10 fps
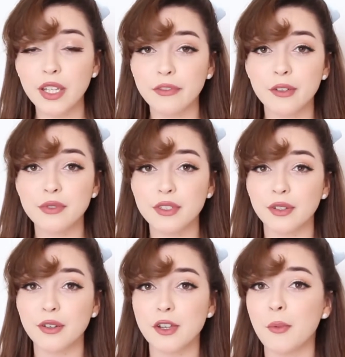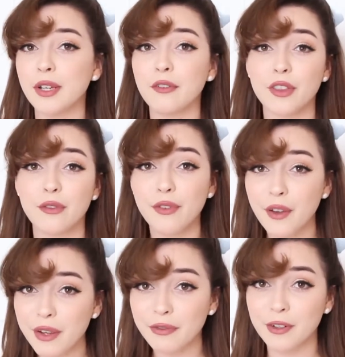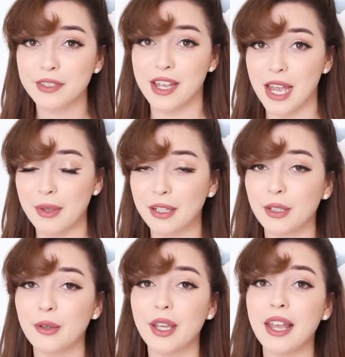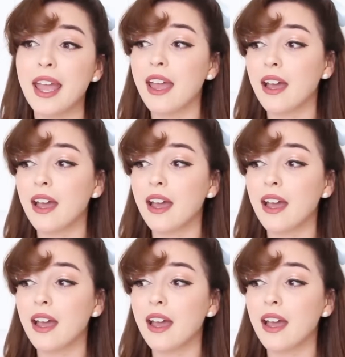many film studios opened up for the very first time, including